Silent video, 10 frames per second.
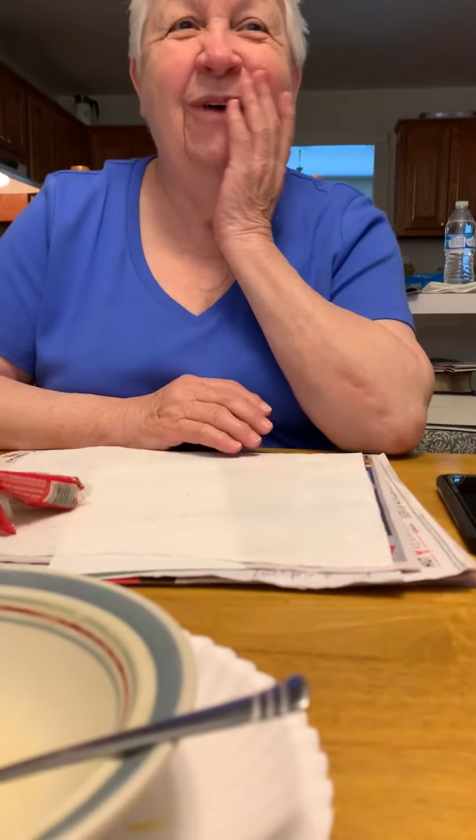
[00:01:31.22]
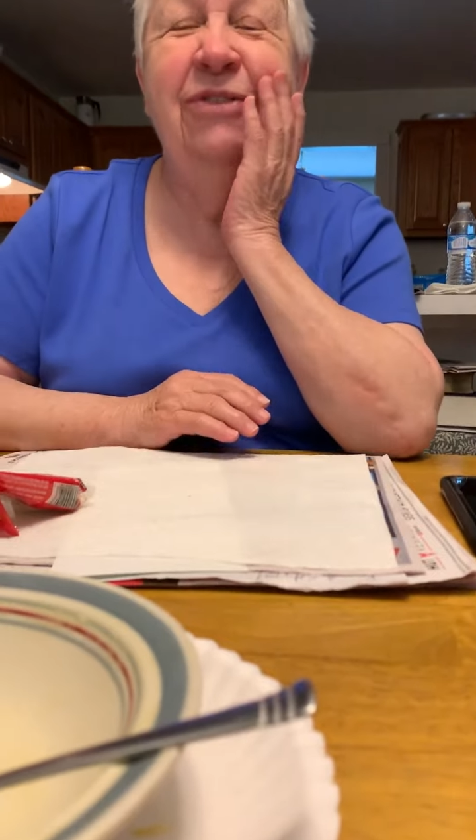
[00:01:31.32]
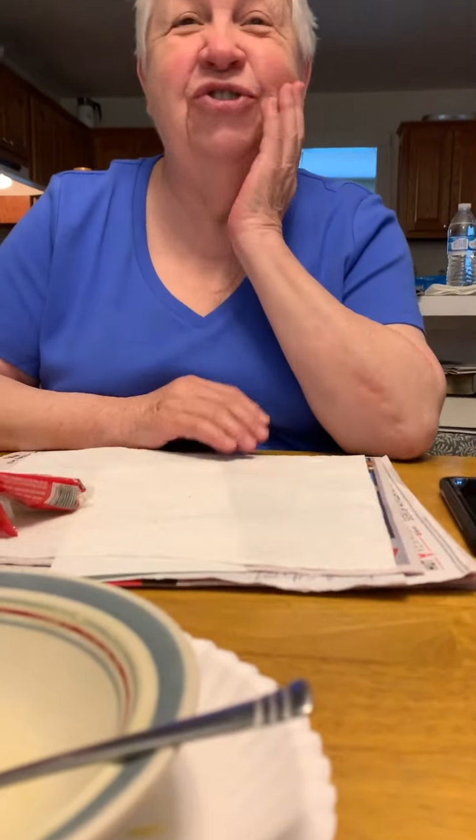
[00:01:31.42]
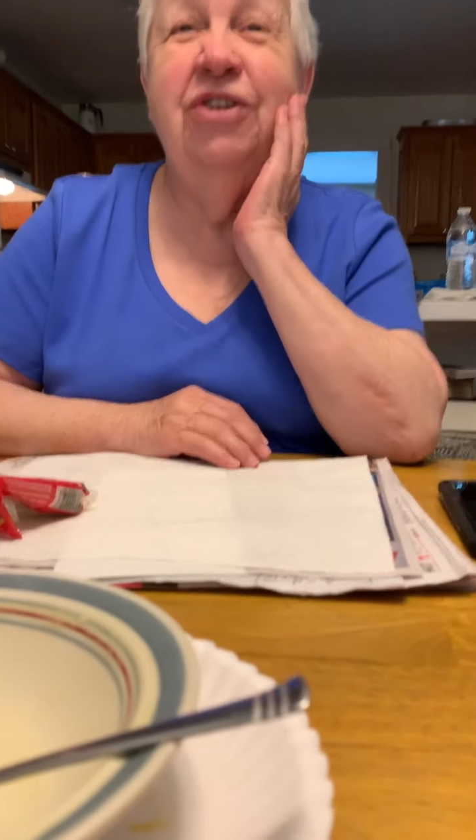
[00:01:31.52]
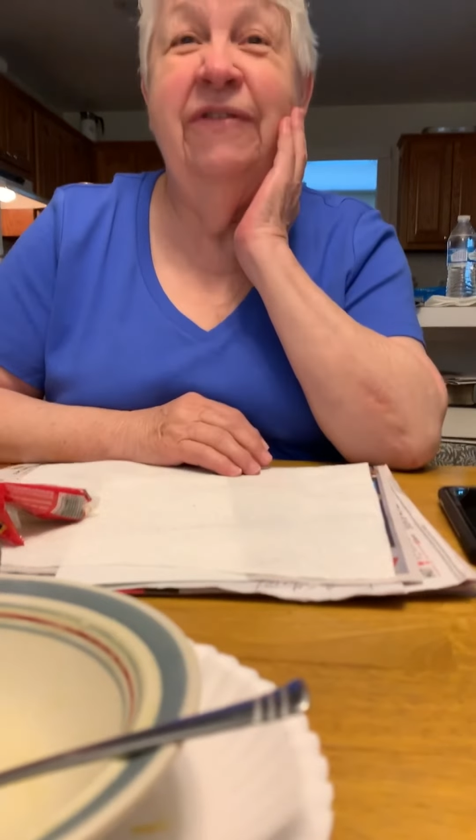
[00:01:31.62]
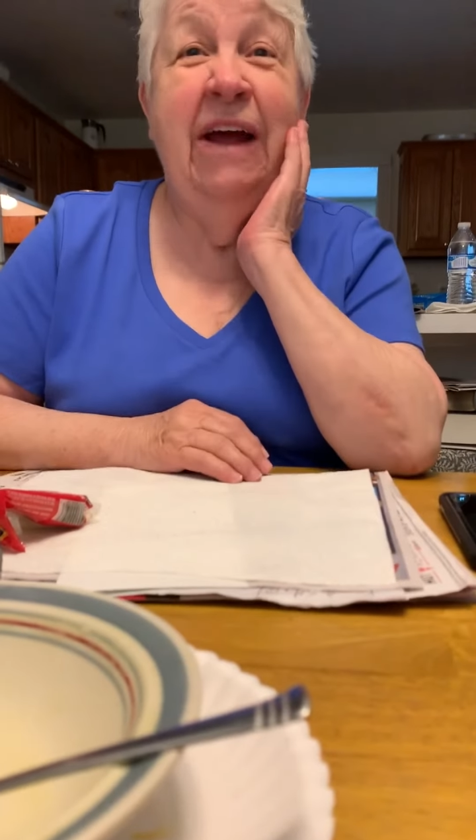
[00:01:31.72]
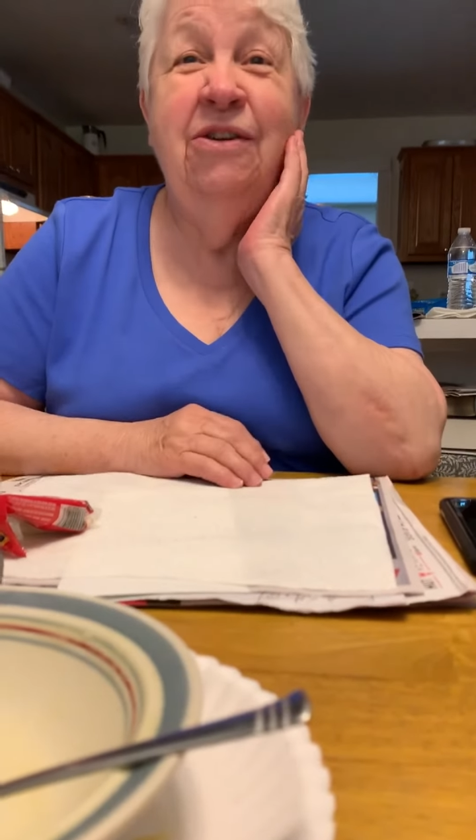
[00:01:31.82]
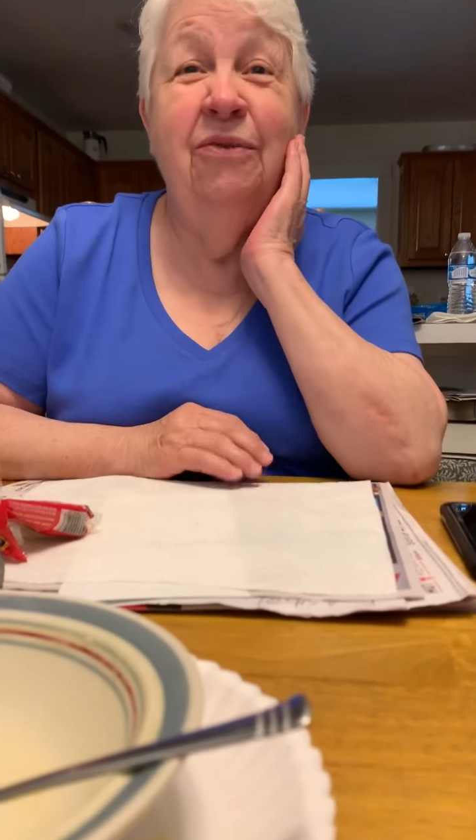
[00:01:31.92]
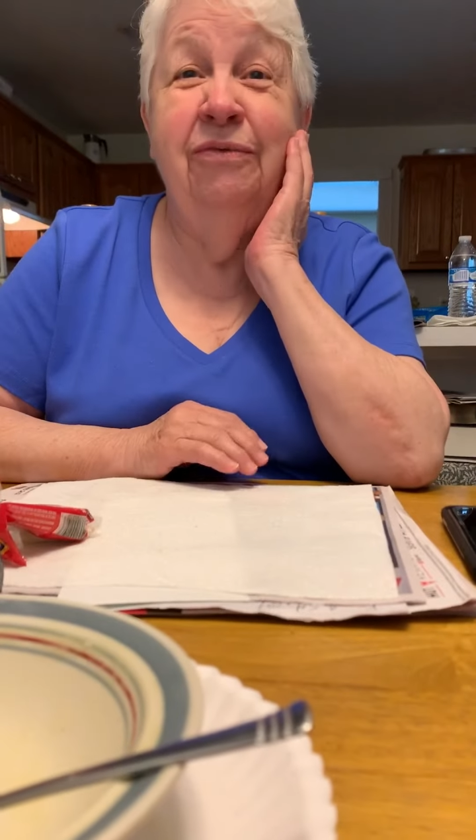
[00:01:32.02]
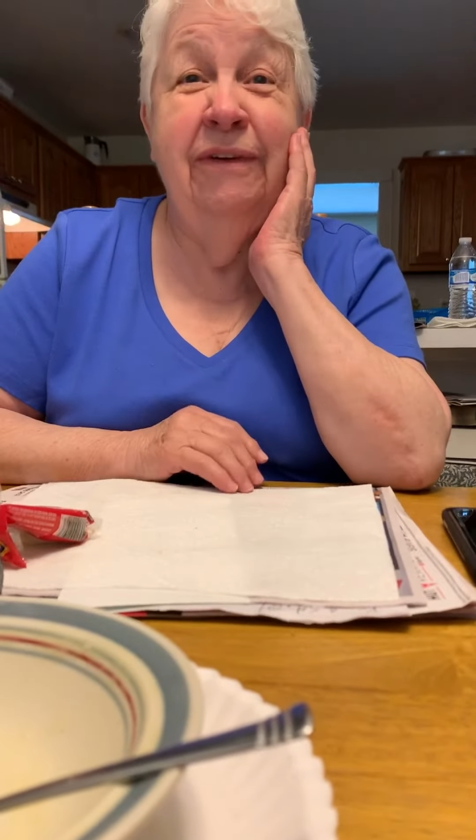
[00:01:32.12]
well, she, they
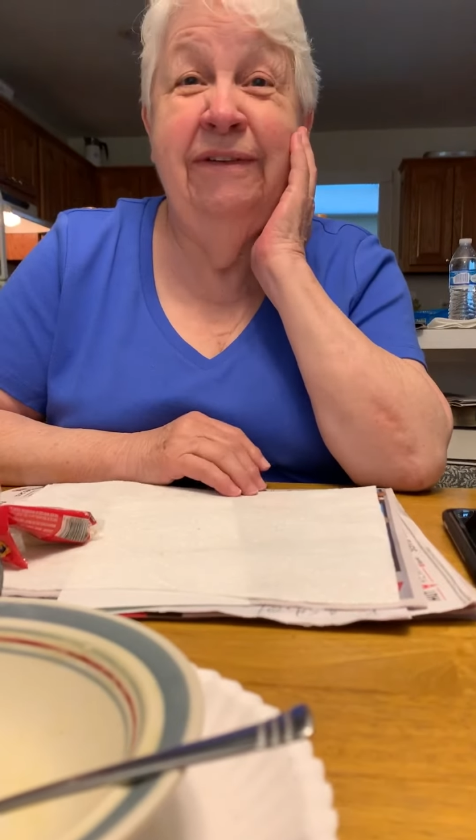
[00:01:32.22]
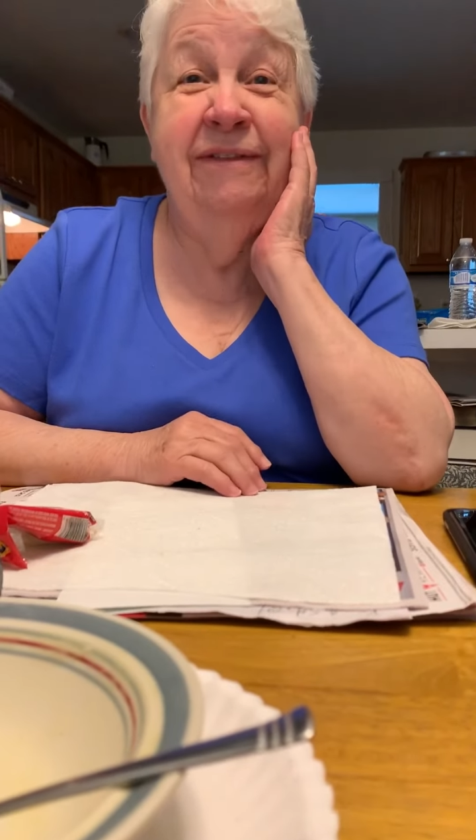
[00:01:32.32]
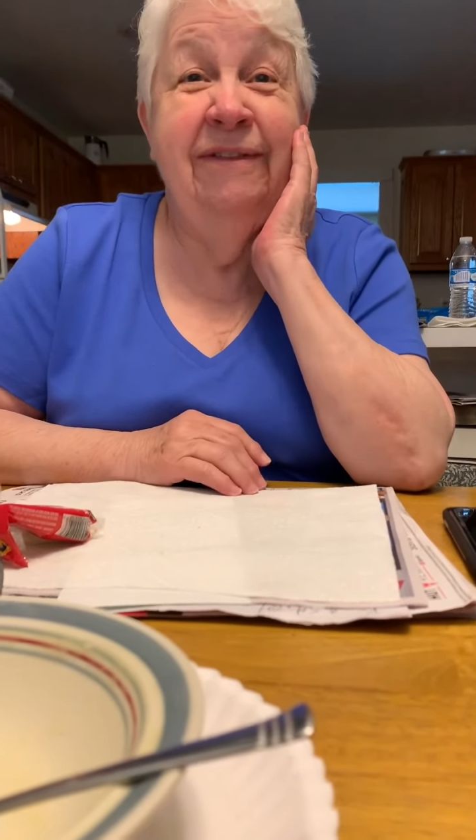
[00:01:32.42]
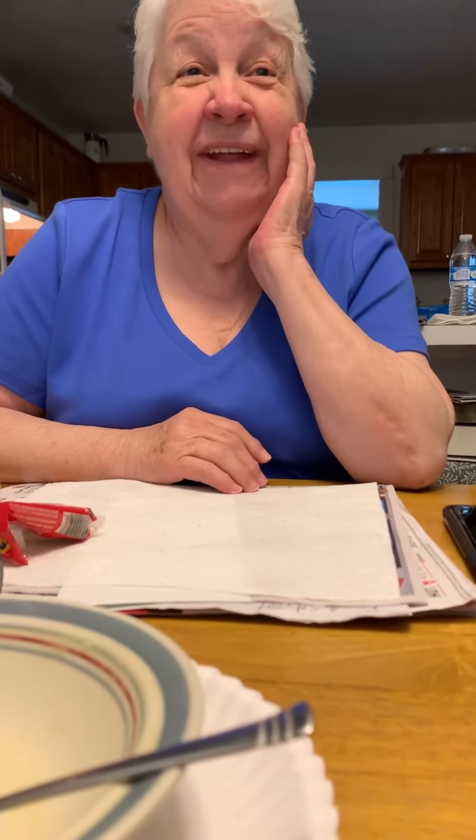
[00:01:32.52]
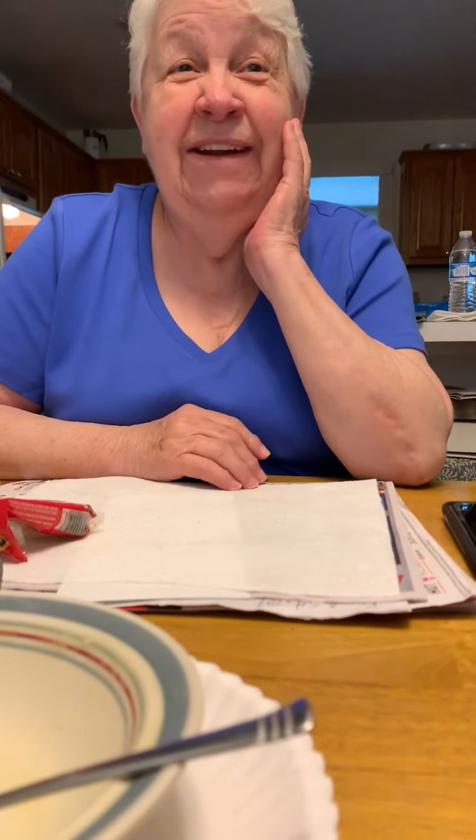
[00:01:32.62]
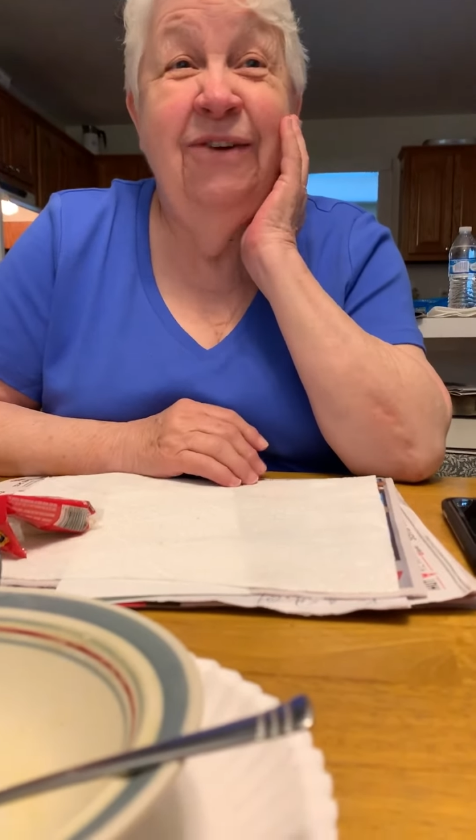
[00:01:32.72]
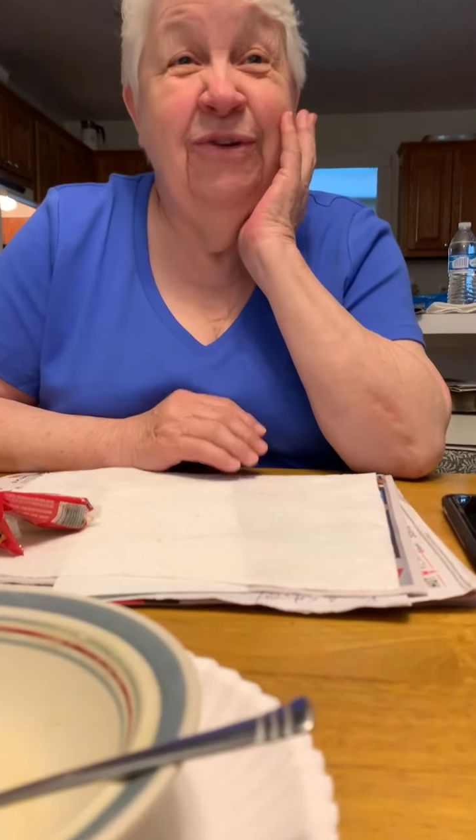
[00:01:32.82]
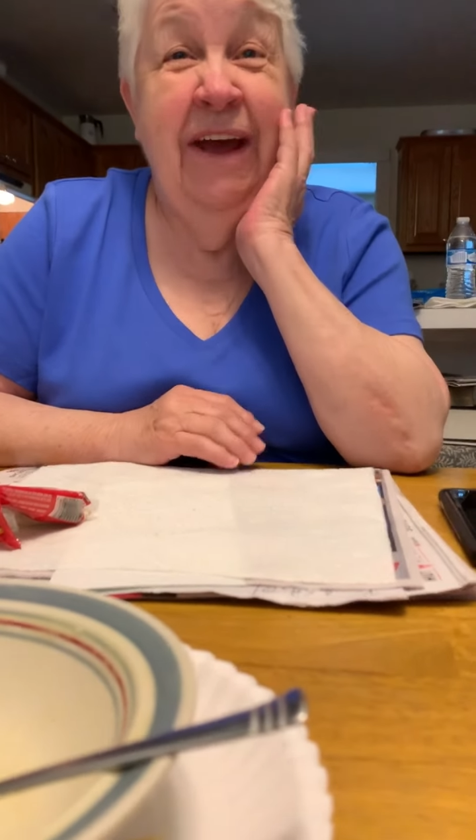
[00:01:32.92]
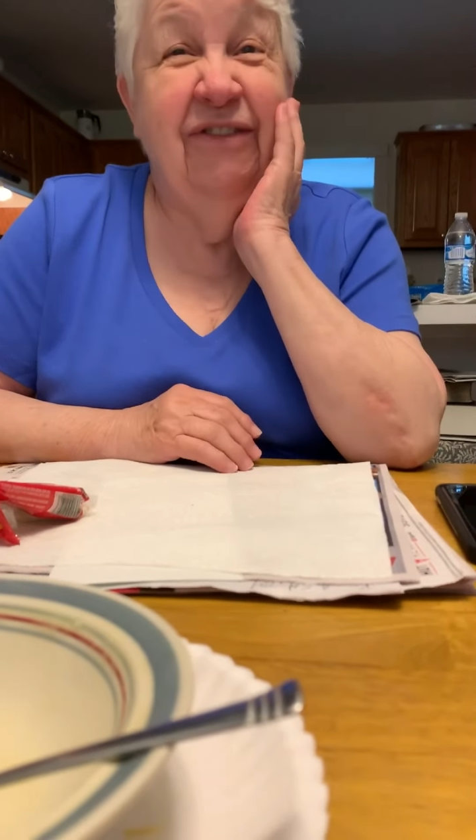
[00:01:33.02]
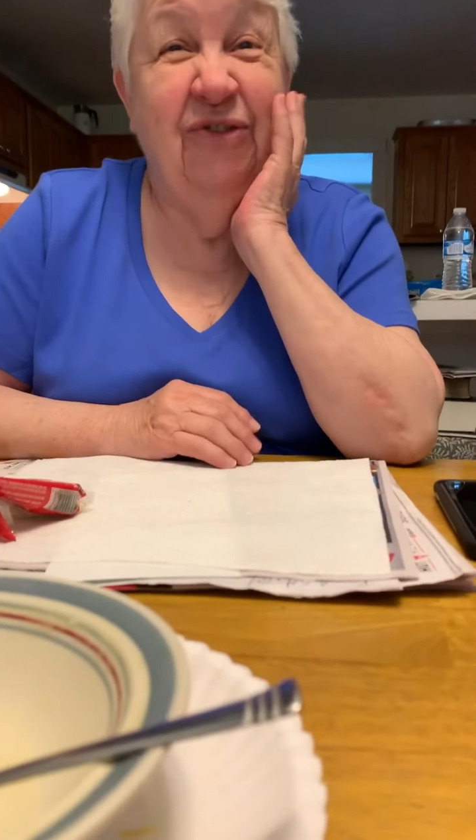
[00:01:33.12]
don't they don't
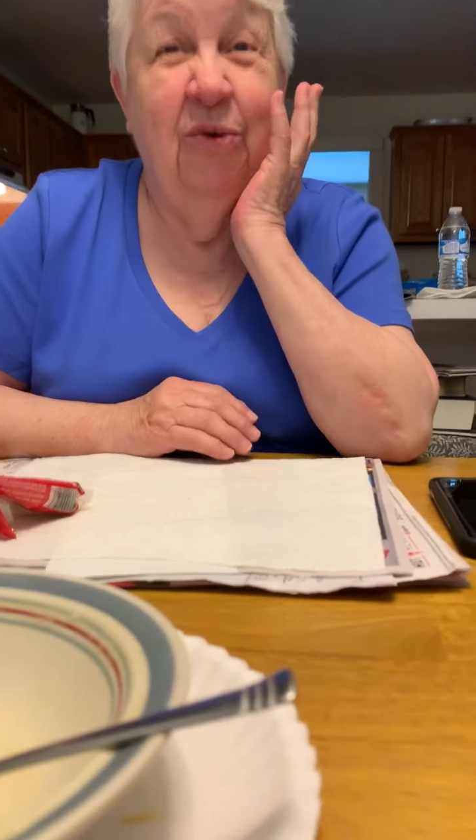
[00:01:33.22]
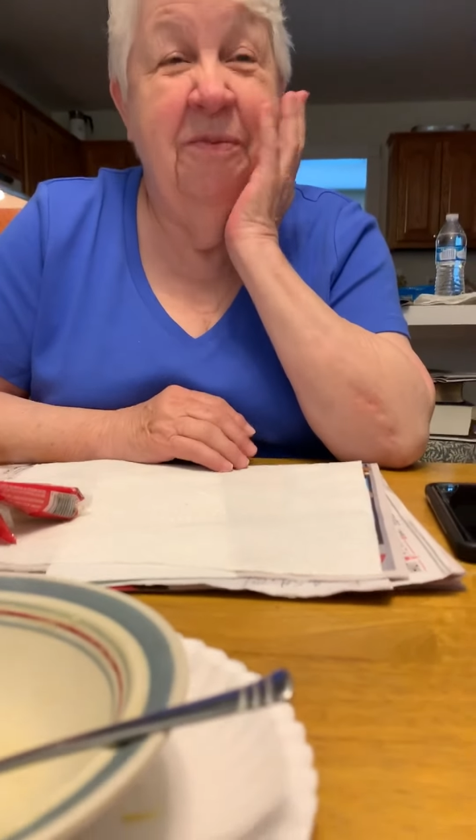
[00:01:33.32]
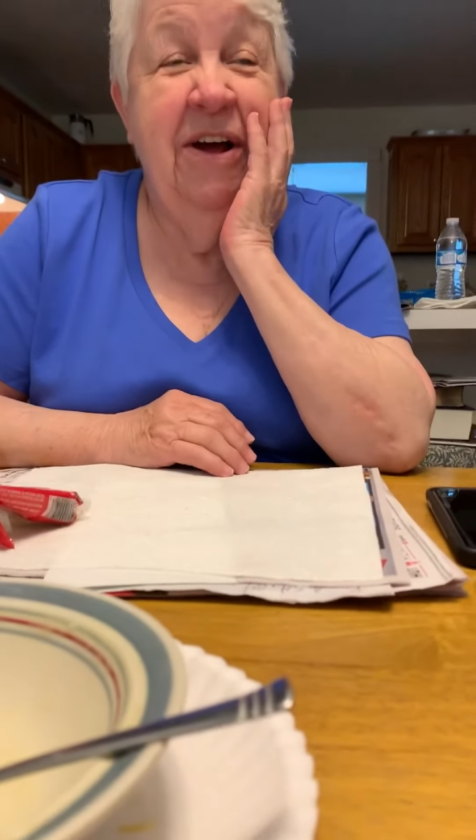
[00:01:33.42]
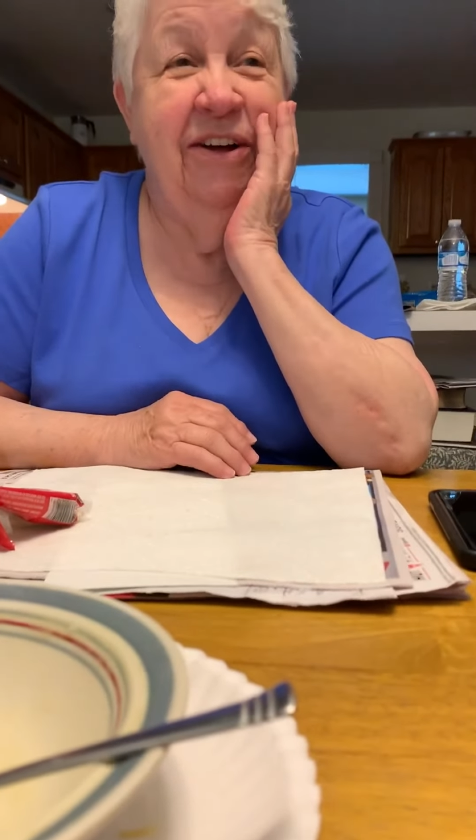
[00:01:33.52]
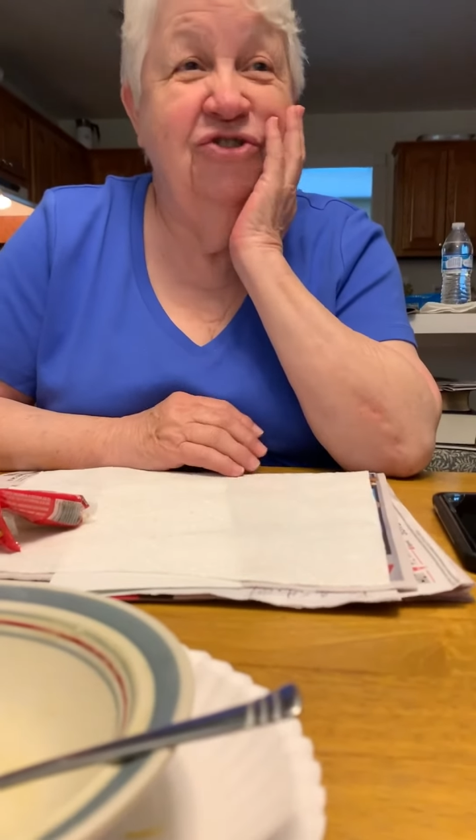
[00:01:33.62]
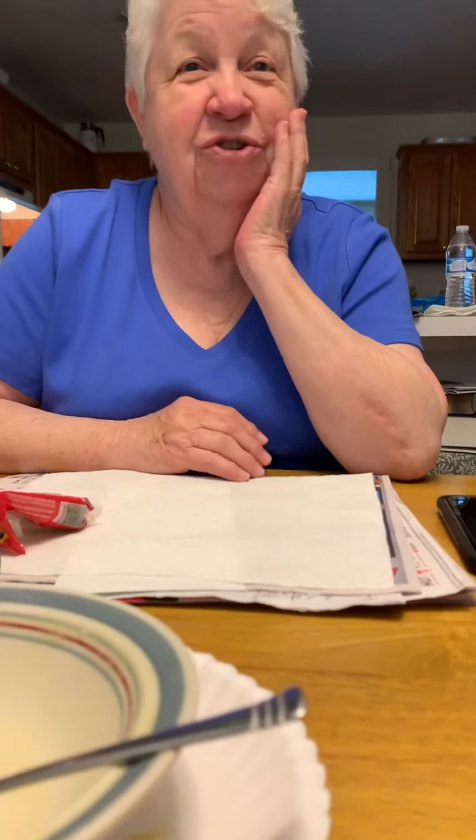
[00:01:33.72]
ask her much.